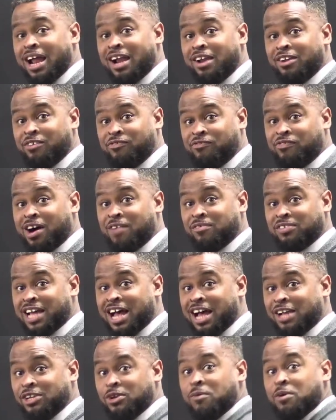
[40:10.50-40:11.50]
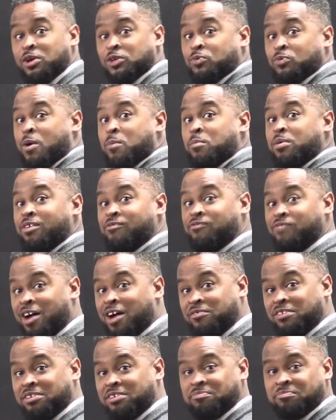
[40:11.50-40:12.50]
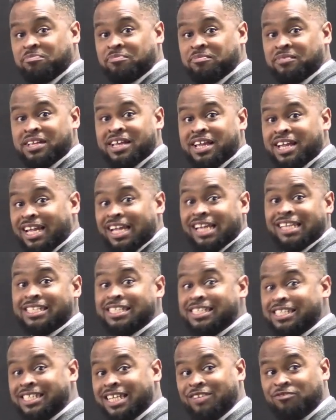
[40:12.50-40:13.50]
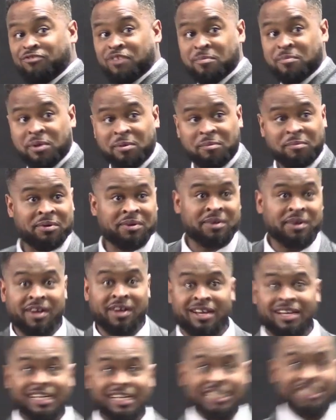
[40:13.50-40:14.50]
of the Father's hand. Though he is one with the Father, he is distinct from him. He